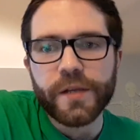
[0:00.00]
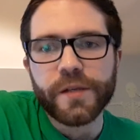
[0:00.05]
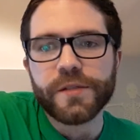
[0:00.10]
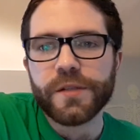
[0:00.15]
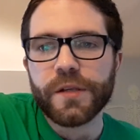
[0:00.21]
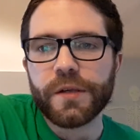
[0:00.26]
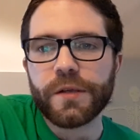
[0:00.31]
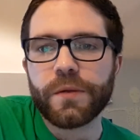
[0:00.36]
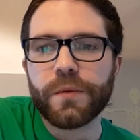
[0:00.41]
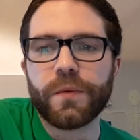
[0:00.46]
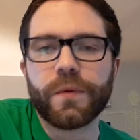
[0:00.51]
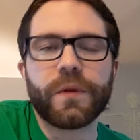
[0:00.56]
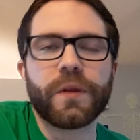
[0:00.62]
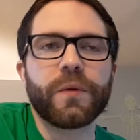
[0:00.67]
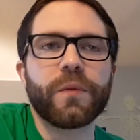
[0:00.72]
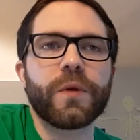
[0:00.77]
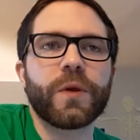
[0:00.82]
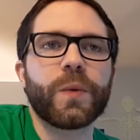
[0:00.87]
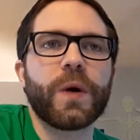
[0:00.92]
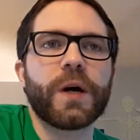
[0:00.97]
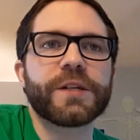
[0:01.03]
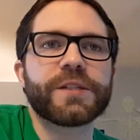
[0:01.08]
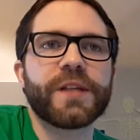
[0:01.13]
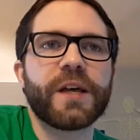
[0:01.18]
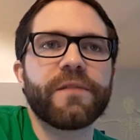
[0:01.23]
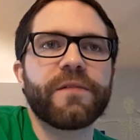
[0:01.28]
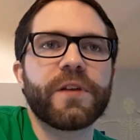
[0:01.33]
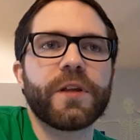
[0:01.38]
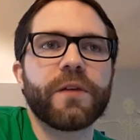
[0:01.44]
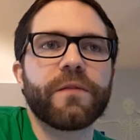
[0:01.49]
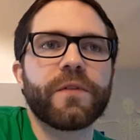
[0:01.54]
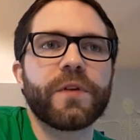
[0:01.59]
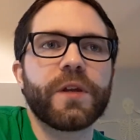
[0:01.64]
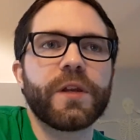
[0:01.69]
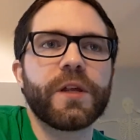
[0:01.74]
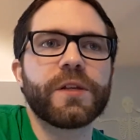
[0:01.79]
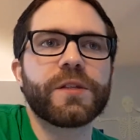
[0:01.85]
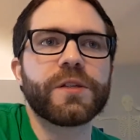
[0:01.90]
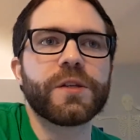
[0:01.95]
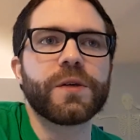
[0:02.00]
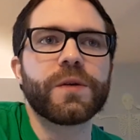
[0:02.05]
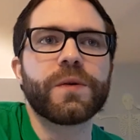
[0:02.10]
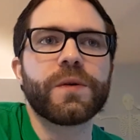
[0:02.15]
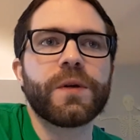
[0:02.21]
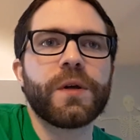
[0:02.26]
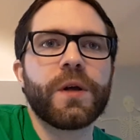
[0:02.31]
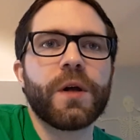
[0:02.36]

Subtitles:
so you can rewatch that video if you need to.